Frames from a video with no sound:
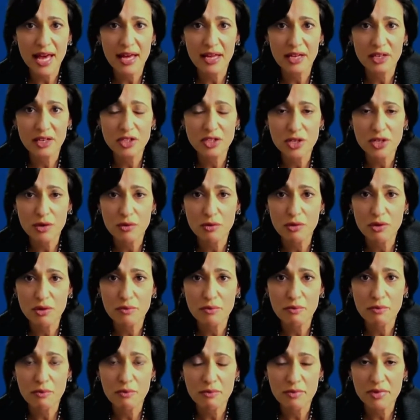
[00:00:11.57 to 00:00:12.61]
And so
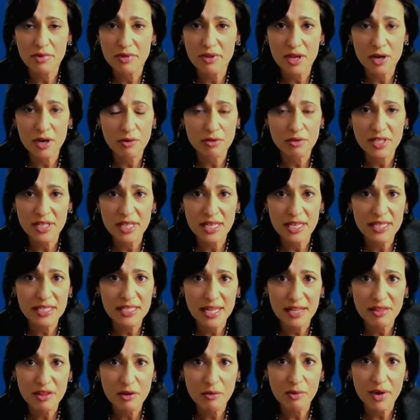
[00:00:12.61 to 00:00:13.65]
to the
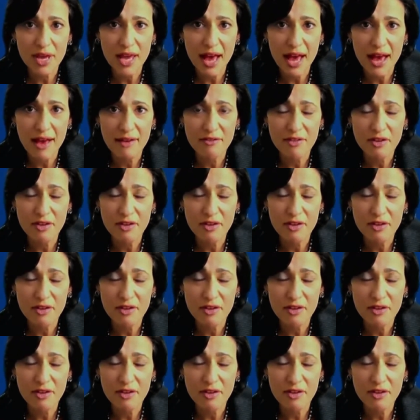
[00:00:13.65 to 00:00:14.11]
extent that we have